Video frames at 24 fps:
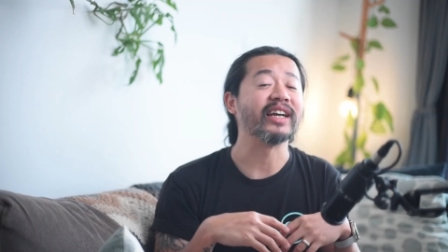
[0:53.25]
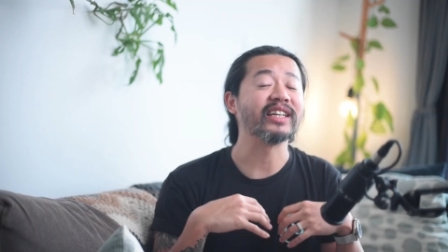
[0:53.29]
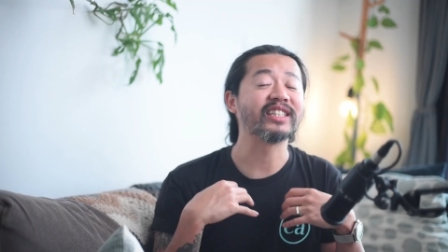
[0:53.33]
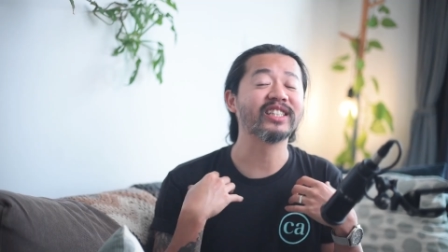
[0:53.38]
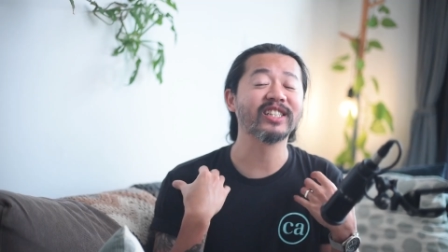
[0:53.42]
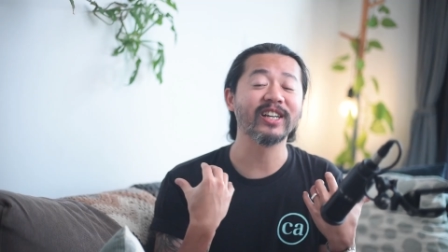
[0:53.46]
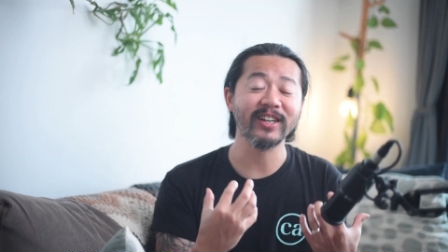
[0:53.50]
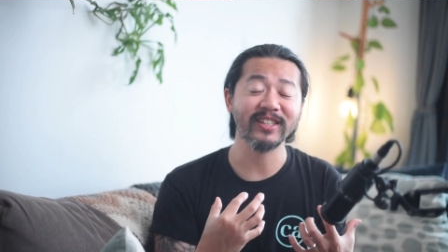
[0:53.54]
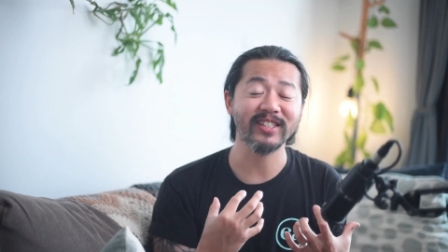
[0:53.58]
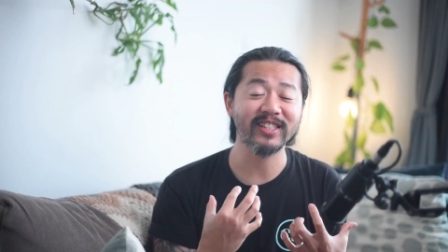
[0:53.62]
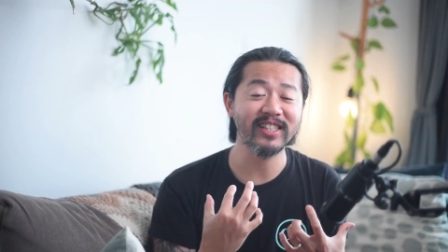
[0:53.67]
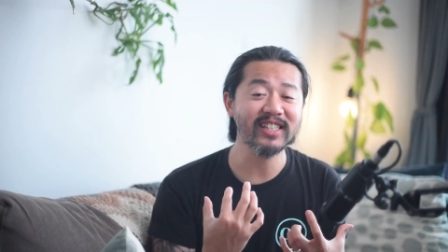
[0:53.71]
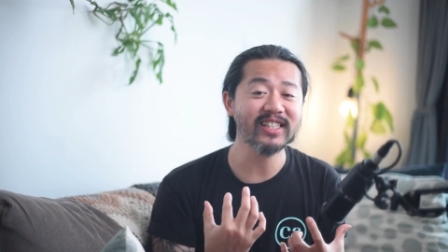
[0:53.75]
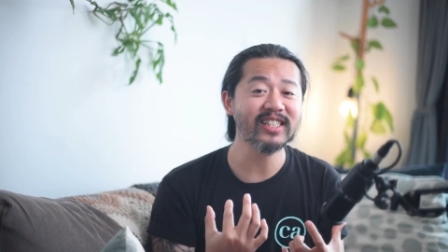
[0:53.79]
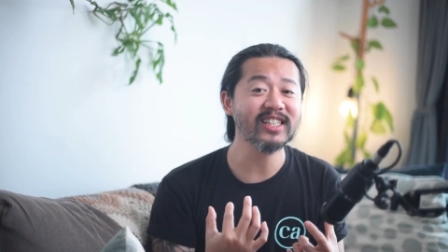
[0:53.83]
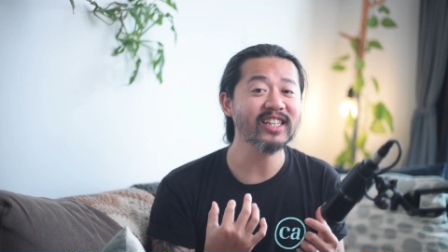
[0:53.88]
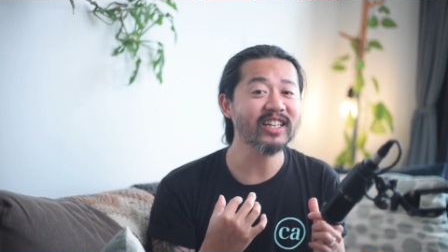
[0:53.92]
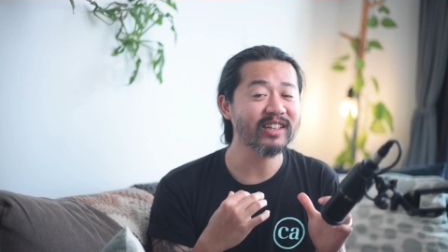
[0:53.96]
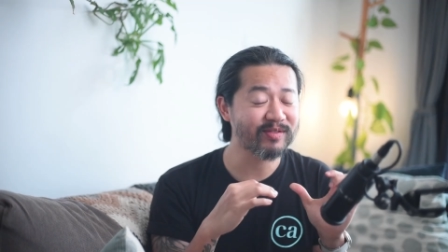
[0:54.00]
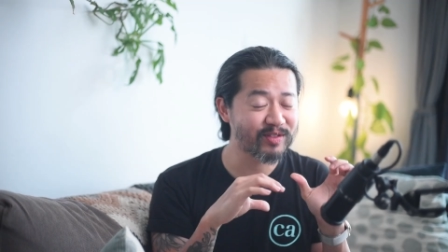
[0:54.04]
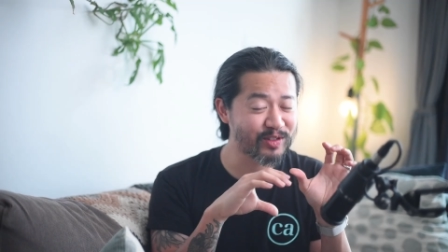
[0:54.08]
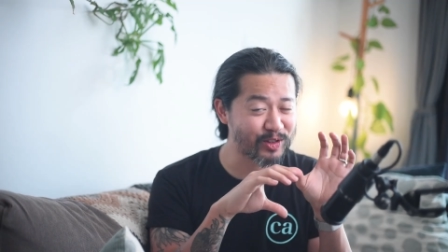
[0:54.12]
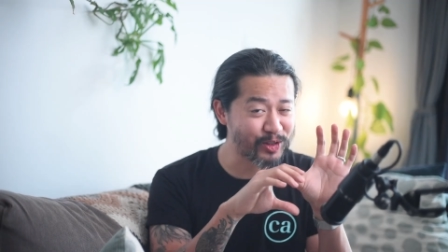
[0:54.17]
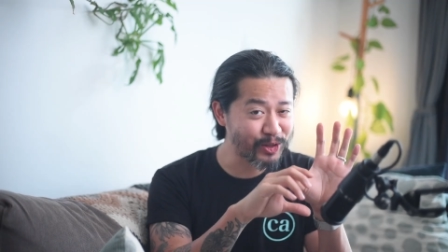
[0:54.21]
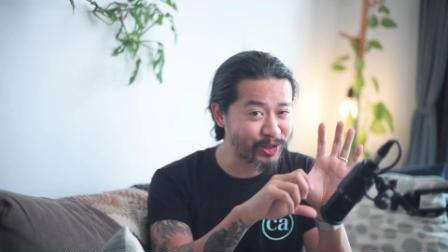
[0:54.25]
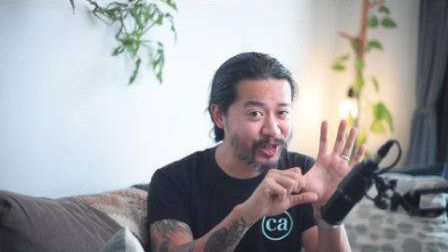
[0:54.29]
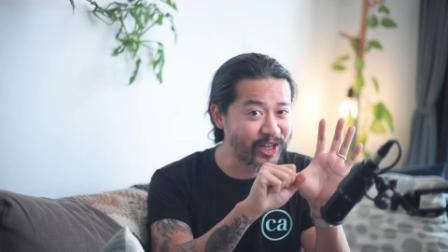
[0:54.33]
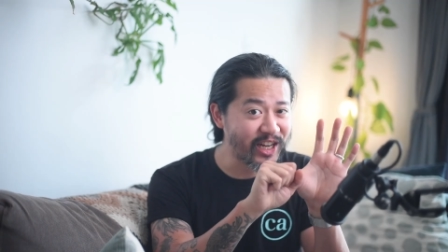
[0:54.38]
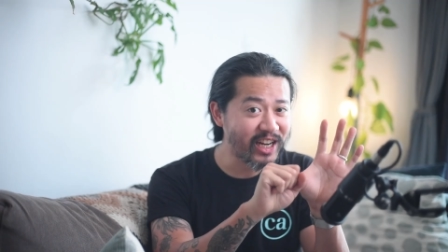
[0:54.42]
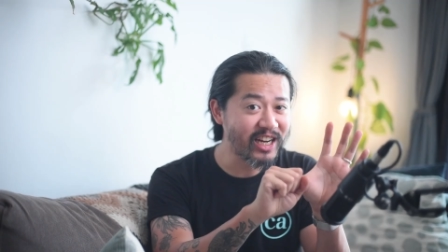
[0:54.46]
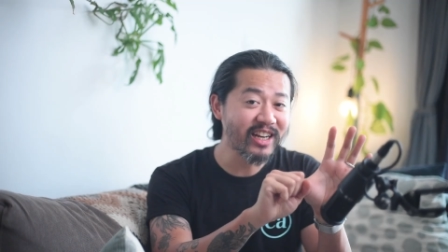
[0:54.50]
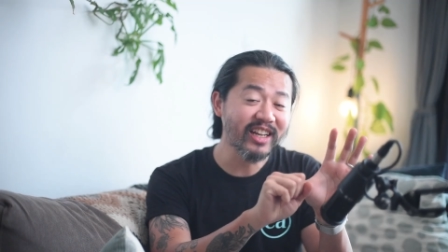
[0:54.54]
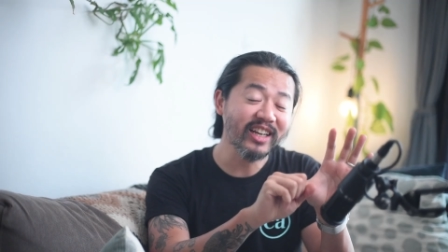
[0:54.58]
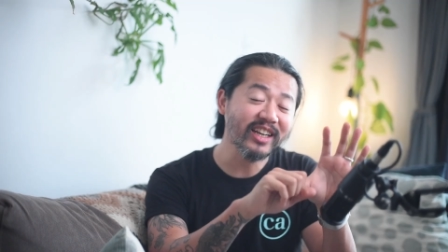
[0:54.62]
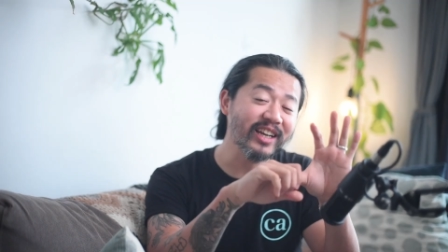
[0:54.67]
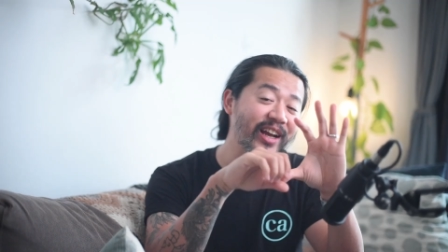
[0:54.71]
It's consisted of
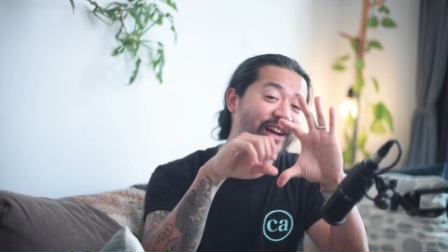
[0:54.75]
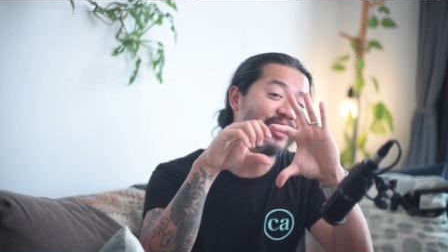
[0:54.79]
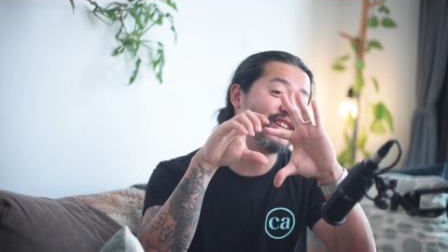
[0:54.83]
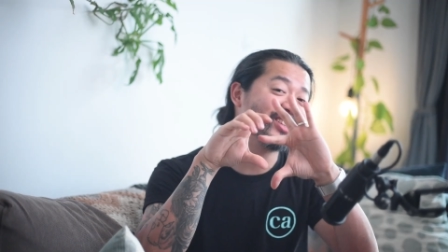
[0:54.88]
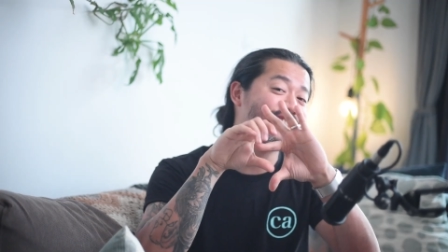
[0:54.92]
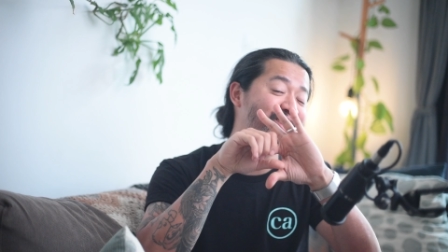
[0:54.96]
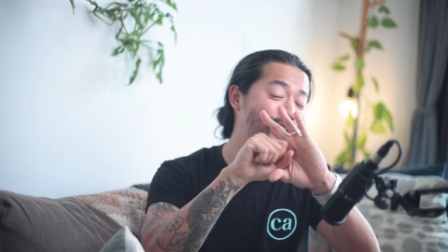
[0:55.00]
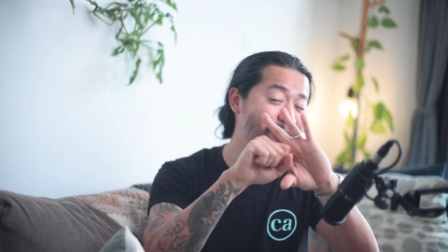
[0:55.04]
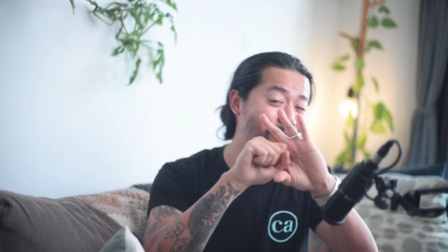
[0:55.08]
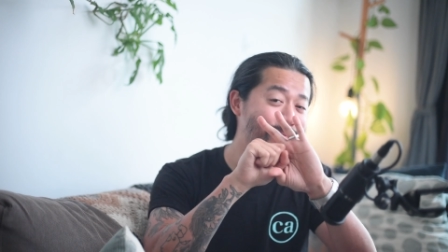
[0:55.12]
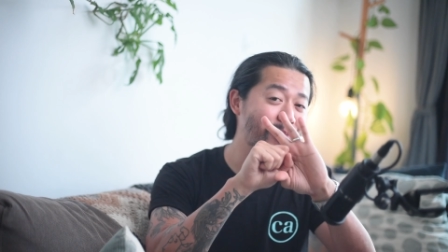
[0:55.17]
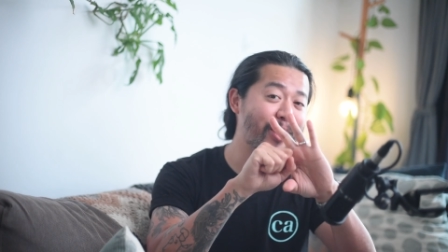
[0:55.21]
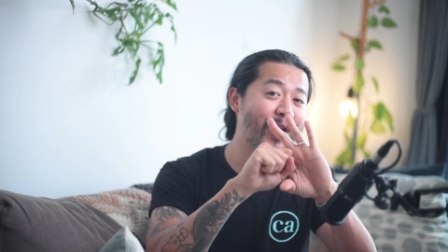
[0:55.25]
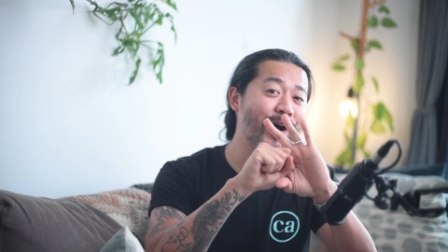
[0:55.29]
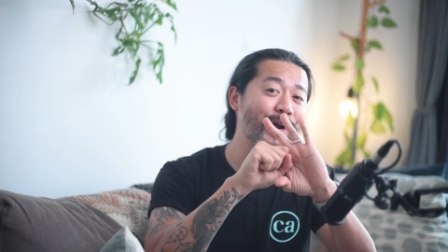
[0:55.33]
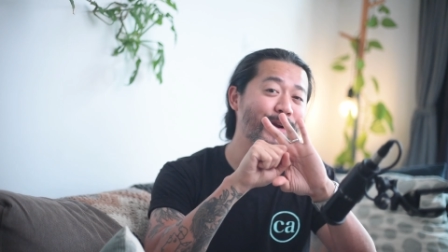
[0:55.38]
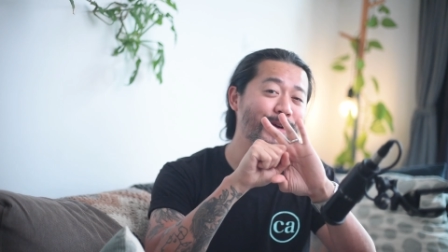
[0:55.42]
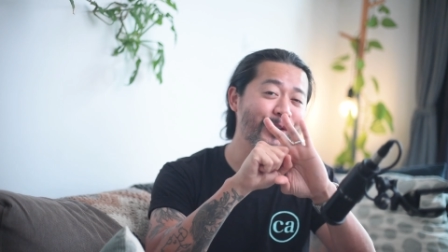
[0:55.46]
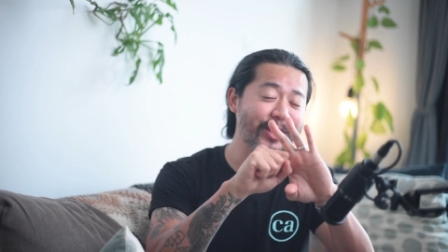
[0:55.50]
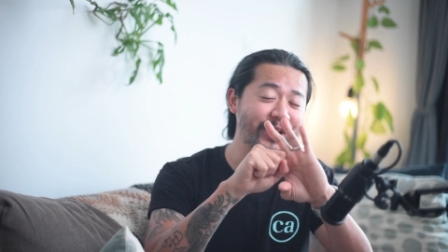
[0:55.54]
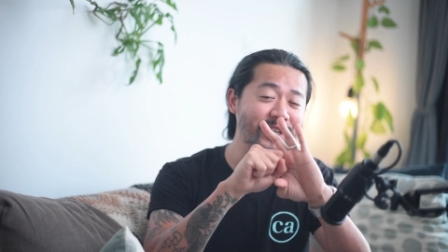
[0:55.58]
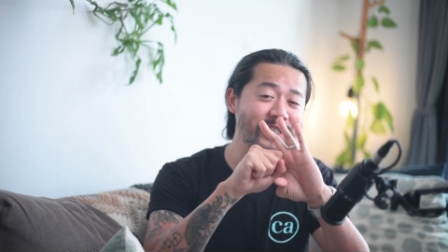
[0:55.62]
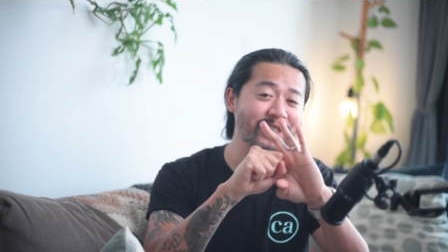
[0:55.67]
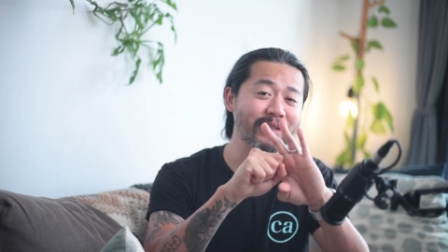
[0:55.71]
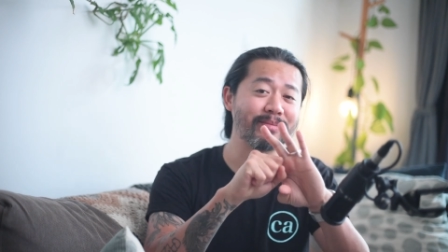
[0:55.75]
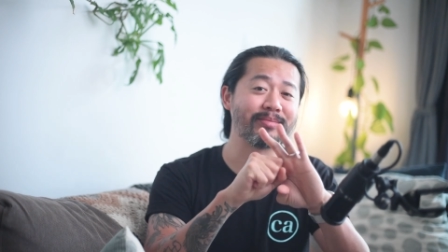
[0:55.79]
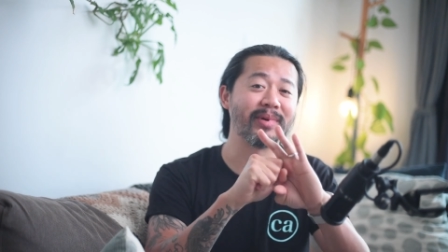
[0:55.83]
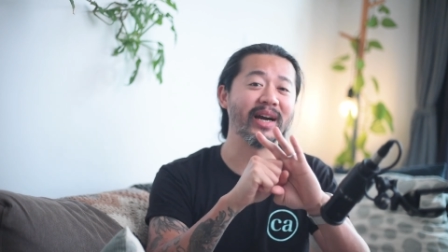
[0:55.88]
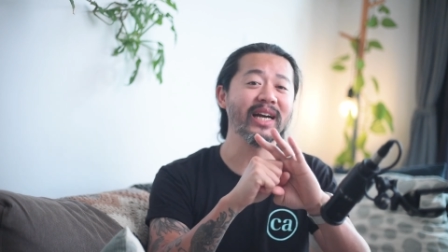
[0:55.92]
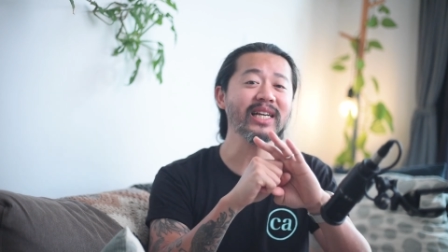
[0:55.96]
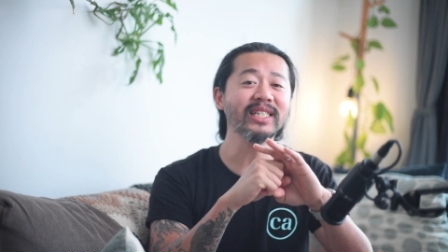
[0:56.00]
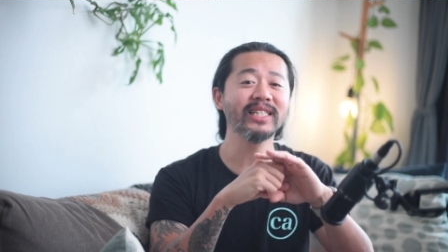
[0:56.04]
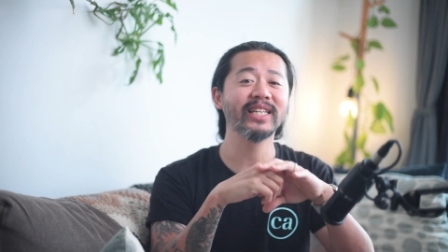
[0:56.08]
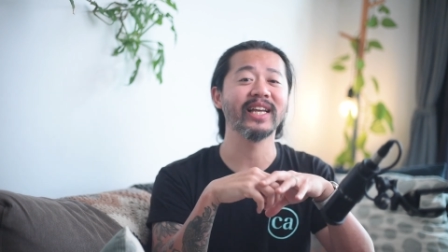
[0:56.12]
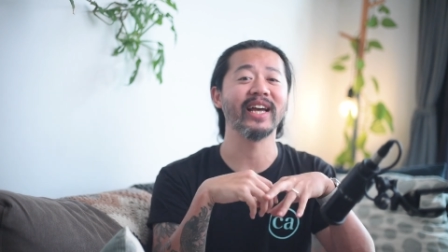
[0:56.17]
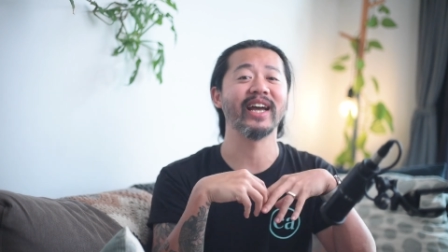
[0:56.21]
zucchini and tomato as the
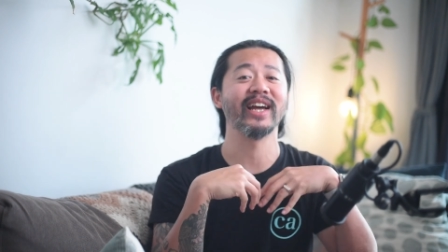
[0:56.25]
base,